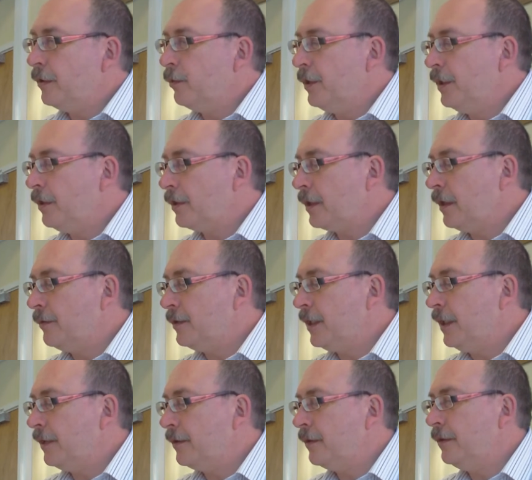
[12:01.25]
we're not going to
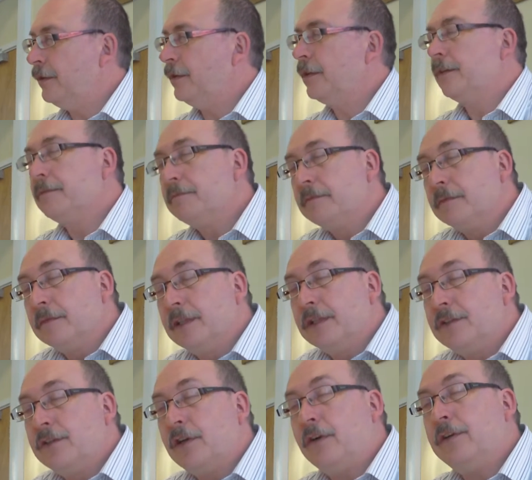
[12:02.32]
get the
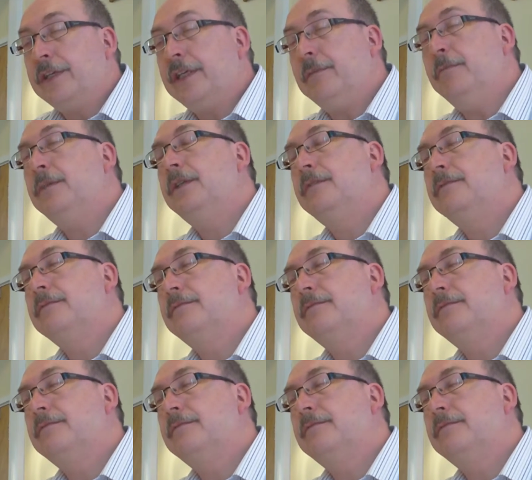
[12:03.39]
time,